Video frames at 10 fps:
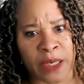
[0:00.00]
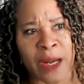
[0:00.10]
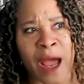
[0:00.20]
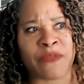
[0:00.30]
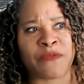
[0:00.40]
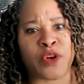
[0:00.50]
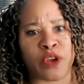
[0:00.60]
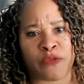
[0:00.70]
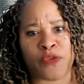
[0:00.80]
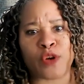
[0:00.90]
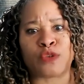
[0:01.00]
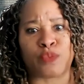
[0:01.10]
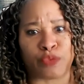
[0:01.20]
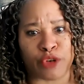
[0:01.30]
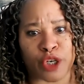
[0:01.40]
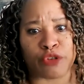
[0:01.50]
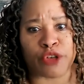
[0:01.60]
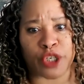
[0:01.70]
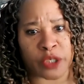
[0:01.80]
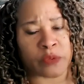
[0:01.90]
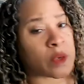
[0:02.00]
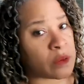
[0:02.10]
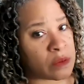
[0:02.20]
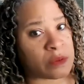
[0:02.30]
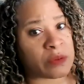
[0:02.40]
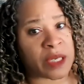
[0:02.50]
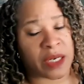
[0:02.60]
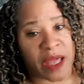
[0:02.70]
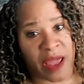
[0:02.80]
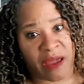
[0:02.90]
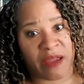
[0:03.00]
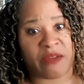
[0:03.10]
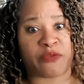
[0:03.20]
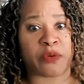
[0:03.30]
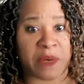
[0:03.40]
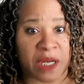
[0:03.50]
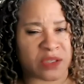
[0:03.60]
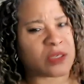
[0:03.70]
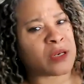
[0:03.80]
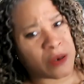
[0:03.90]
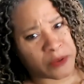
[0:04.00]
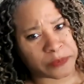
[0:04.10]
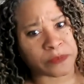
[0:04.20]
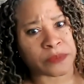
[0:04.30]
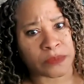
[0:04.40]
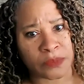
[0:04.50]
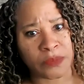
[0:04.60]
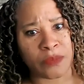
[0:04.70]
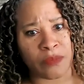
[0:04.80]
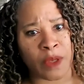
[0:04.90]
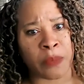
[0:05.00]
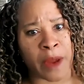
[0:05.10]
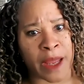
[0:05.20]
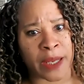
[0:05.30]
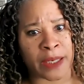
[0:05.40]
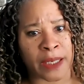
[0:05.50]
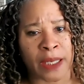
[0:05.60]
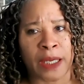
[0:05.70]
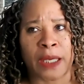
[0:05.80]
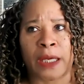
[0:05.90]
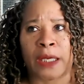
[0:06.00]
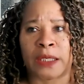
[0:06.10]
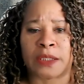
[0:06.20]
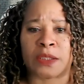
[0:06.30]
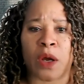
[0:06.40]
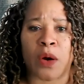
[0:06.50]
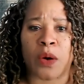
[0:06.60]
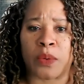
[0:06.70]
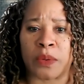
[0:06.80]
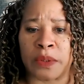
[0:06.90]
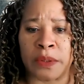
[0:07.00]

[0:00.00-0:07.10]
Not for your first real good role in the hay for months. No. Right. So